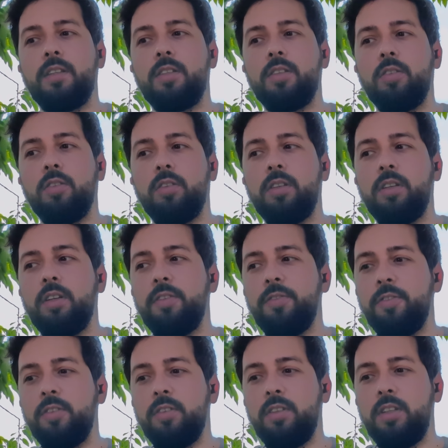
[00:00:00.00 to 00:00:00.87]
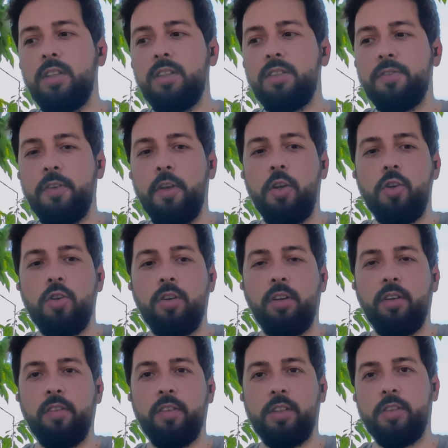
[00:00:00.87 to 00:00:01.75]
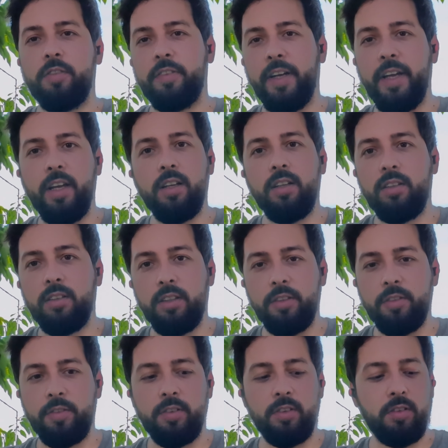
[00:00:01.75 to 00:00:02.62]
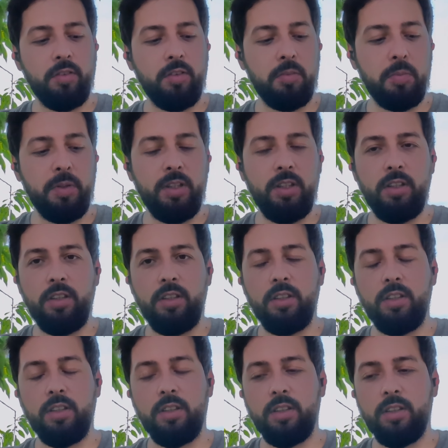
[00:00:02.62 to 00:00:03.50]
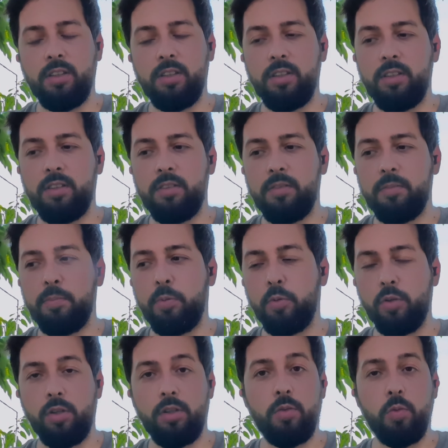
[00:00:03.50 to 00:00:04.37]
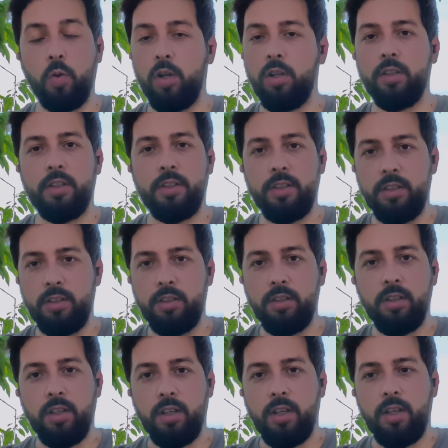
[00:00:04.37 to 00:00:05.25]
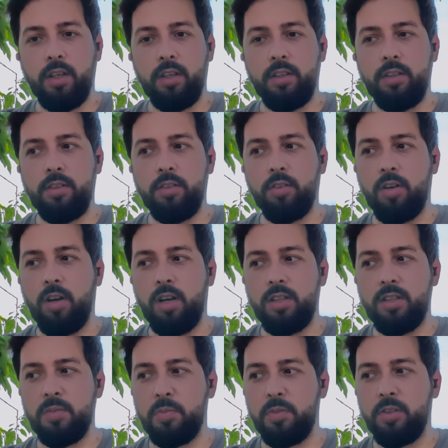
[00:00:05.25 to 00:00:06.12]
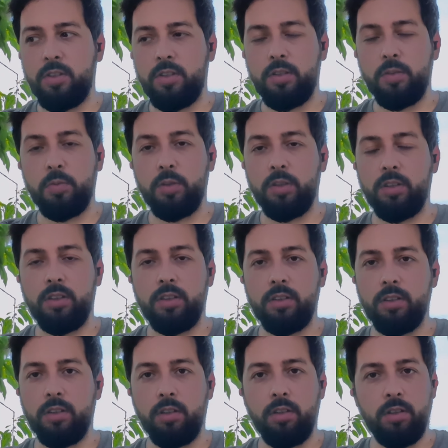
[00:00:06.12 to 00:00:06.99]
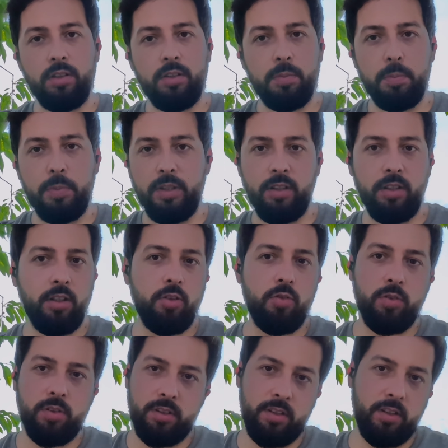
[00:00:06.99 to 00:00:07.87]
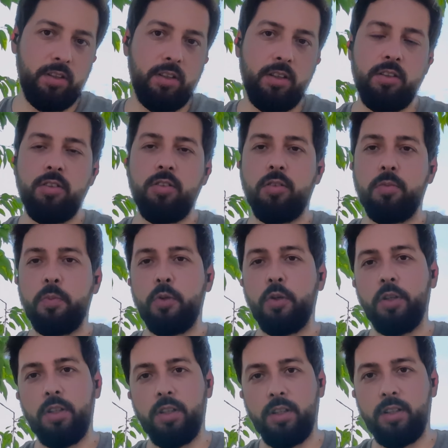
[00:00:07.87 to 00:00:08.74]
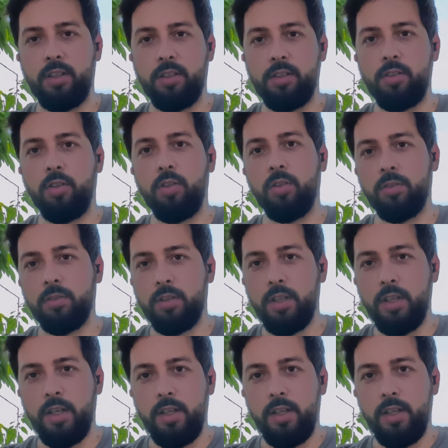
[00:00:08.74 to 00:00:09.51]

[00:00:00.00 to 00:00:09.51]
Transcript: So if this feature will fail, if it will be poor quality, your customers will not be interested in your product at all.